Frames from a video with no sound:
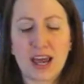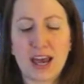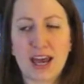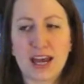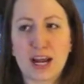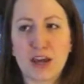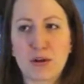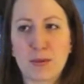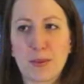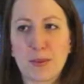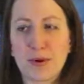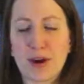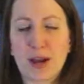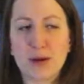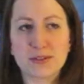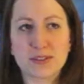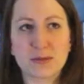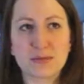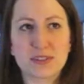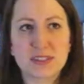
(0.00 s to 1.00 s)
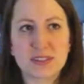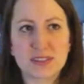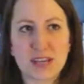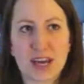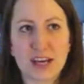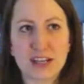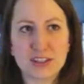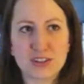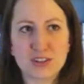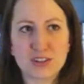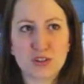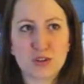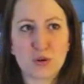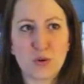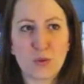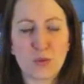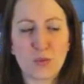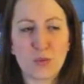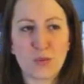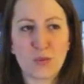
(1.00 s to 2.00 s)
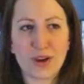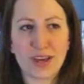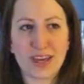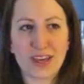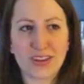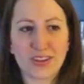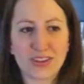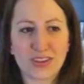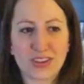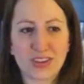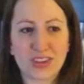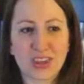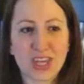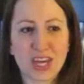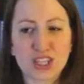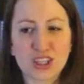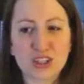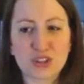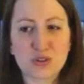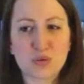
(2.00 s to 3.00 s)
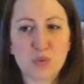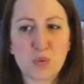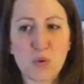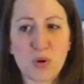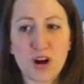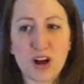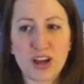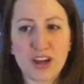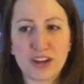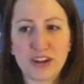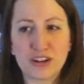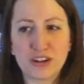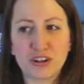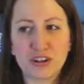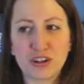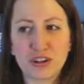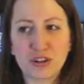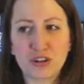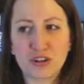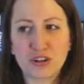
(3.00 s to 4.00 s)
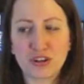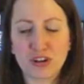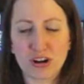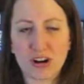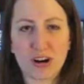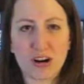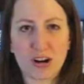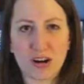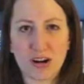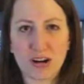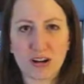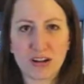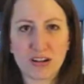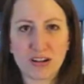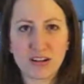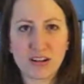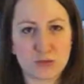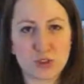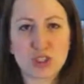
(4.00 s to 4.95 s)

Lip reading: and I remember I was obsessed with this one girl.